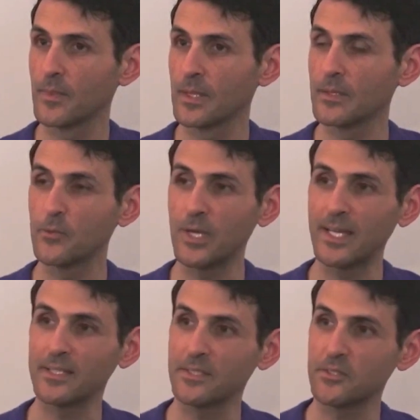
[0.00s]
the
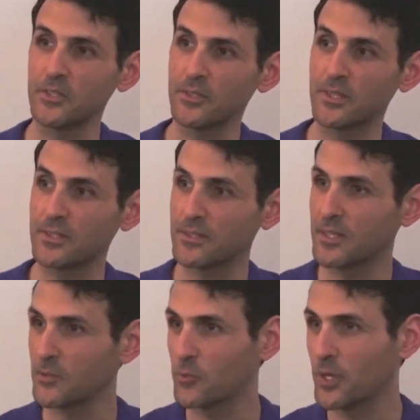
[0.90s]
realization
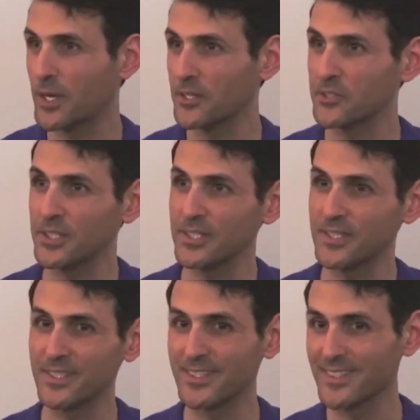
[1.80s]
that we are
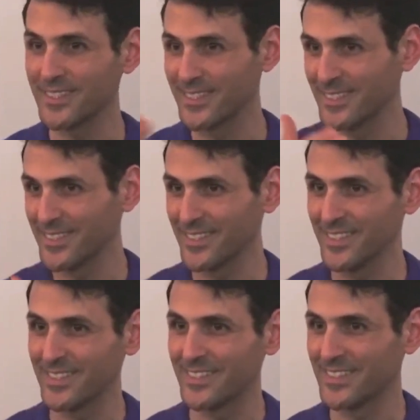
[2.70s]
actually
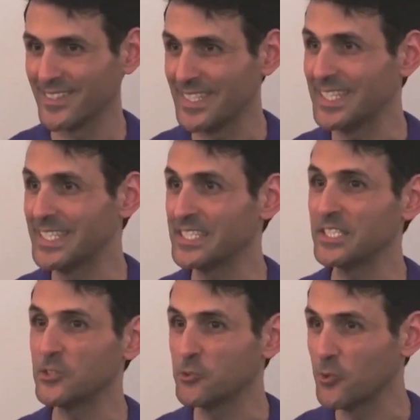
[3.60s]
in a
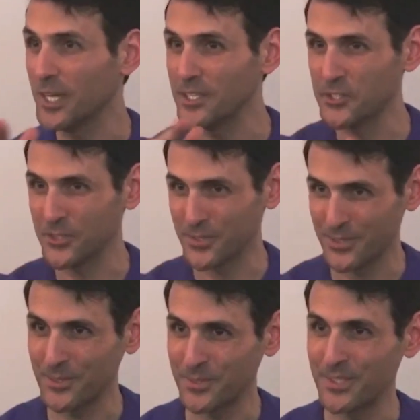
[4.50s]
situation,
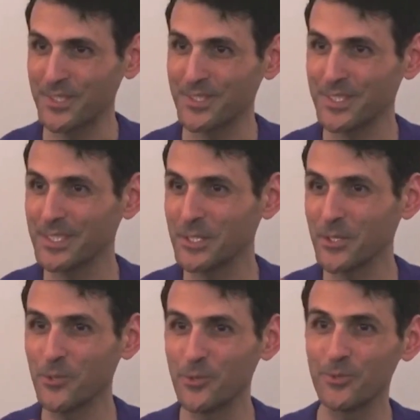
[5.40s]
you see, that
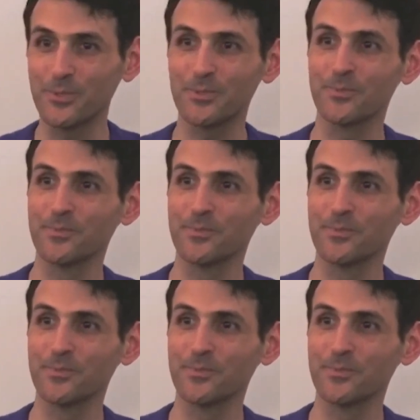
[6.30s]
includes